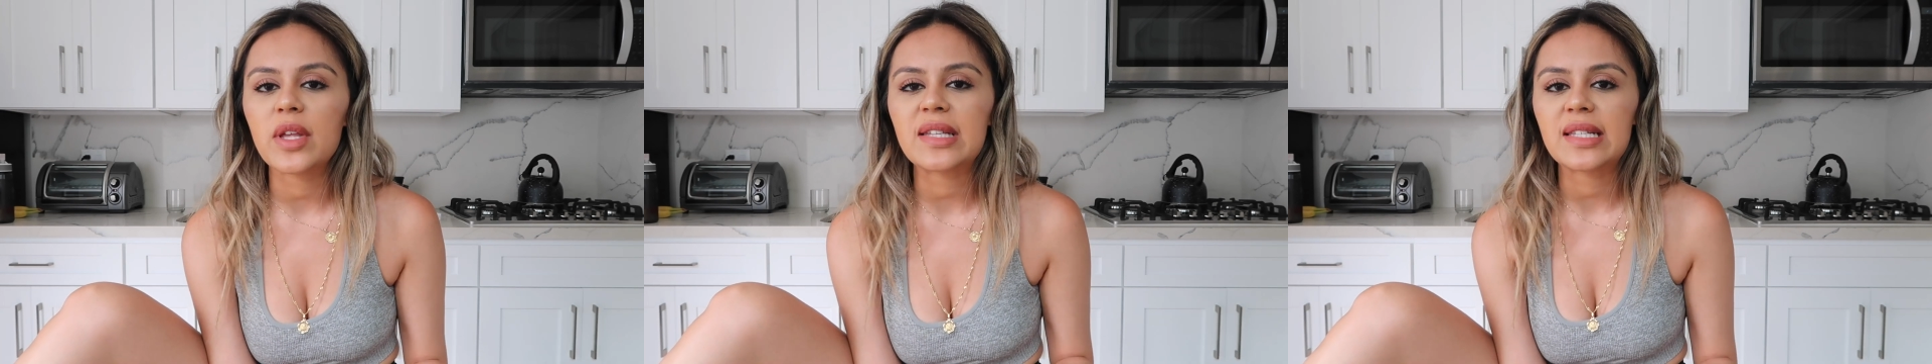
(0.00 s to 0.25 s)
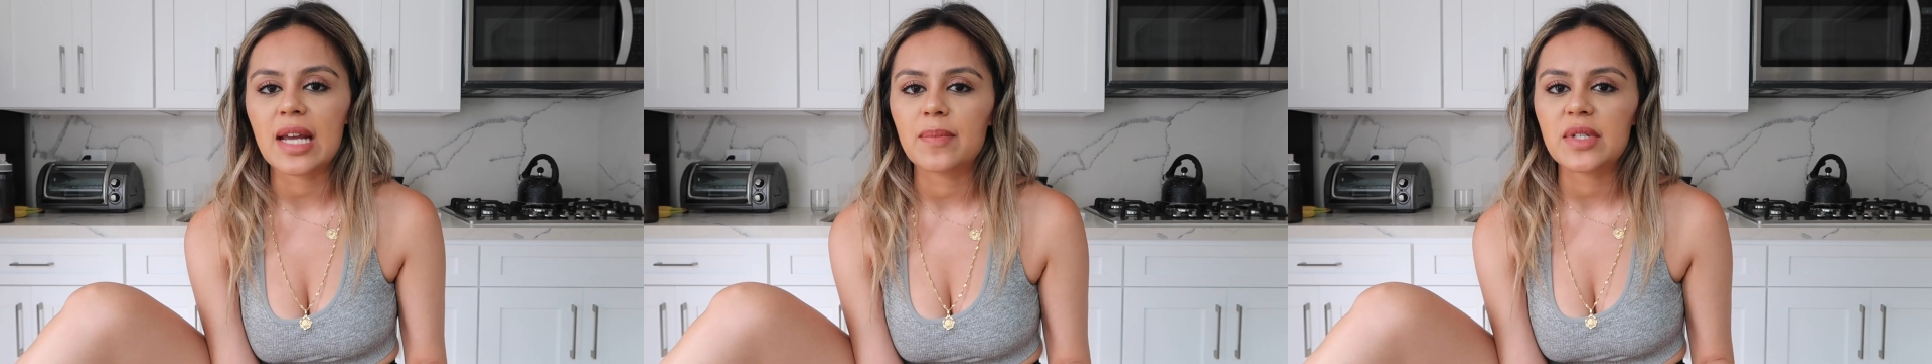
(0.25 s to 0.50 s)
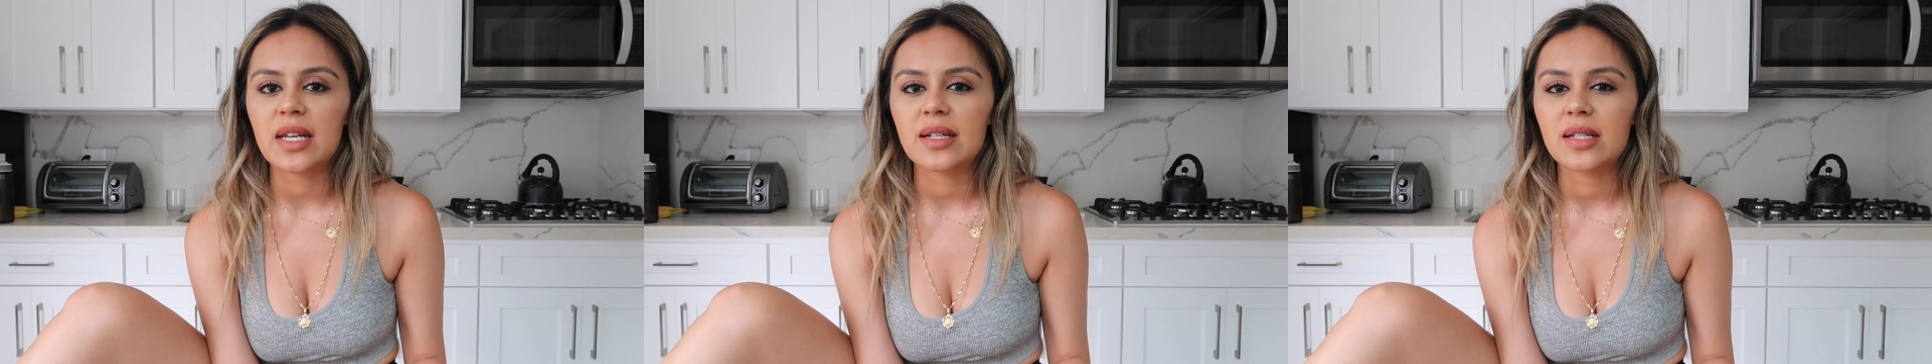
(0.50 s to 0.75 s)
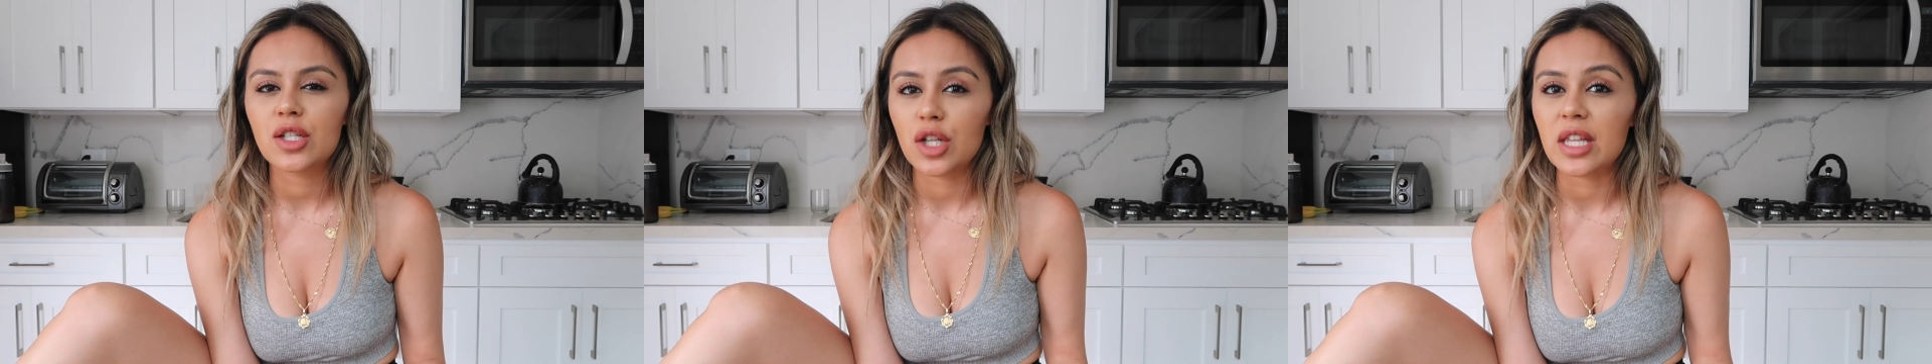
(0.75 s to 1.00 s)
we stepped
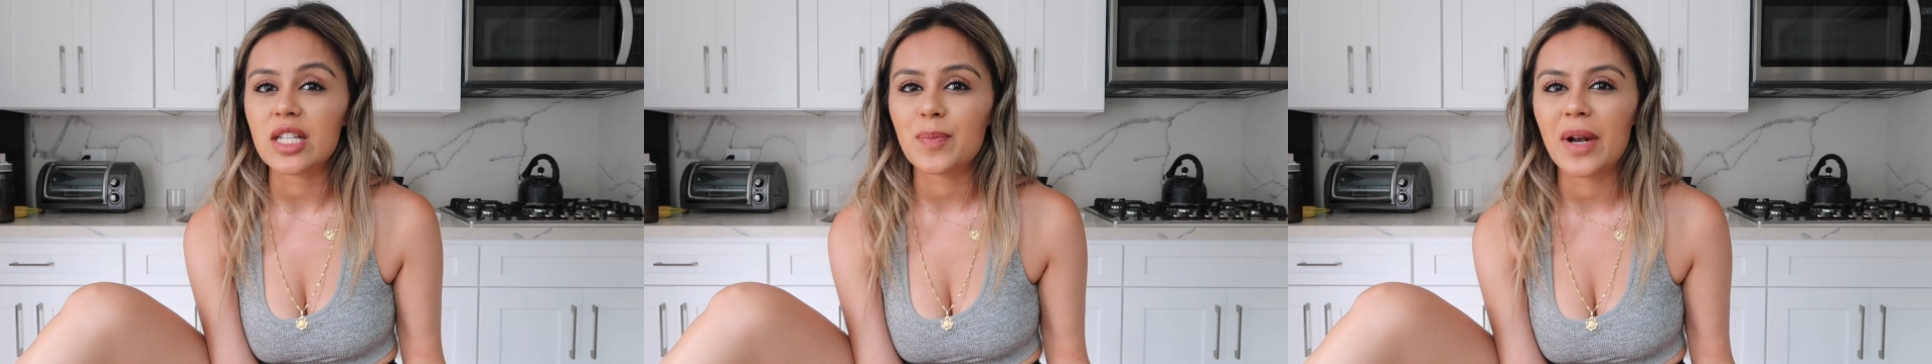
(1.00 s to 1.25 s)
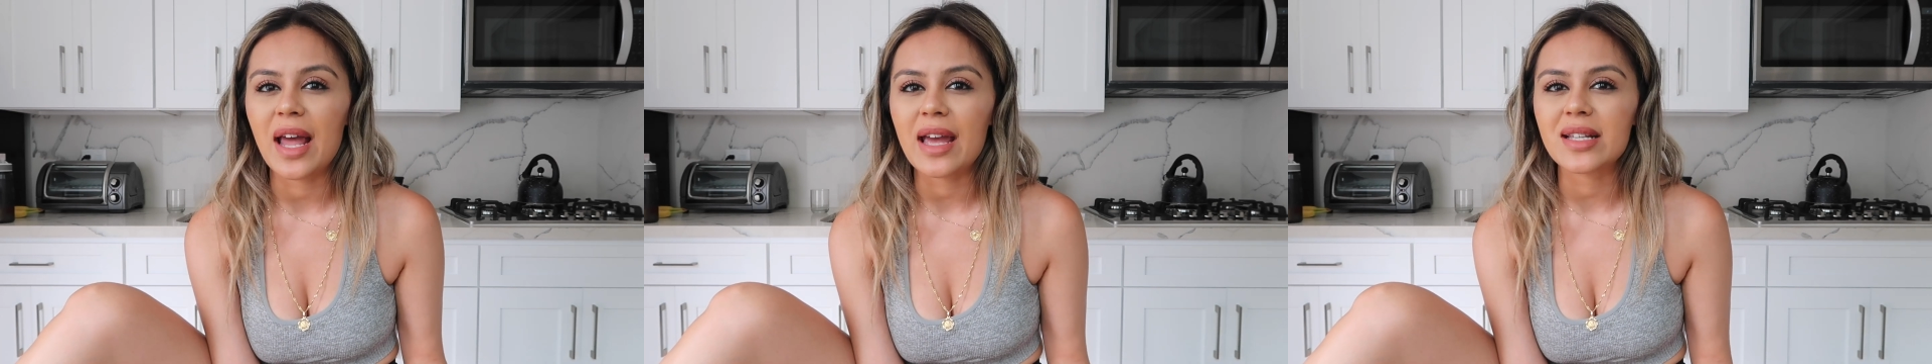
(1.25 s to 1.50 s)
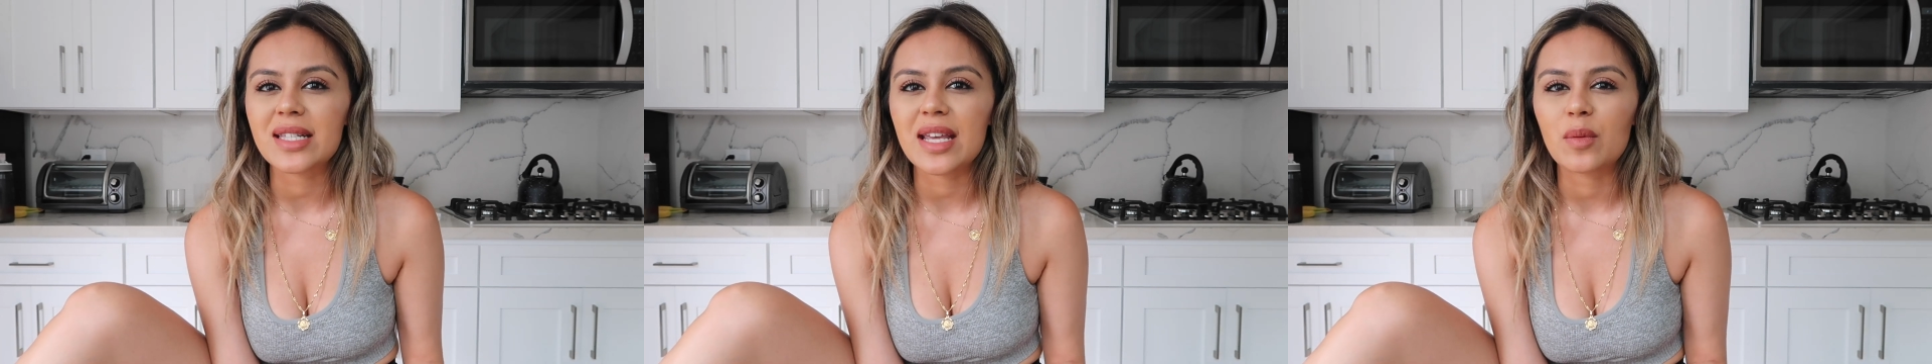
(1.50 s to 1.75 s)
into this place,